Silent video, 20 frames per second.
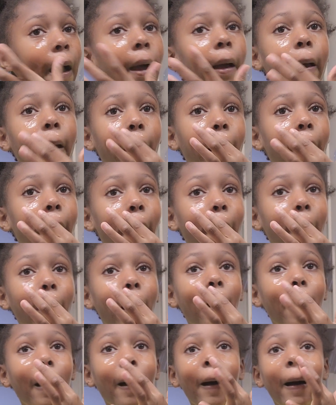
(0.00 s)
There you
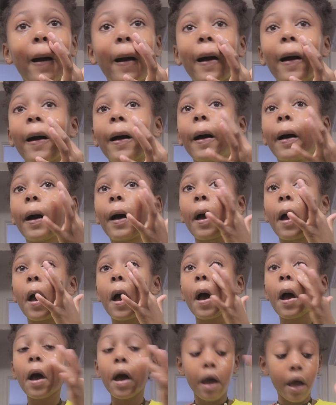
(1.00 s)
go.
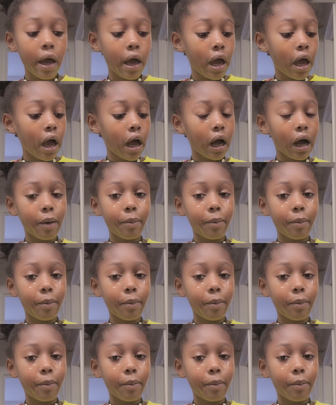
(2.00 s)
I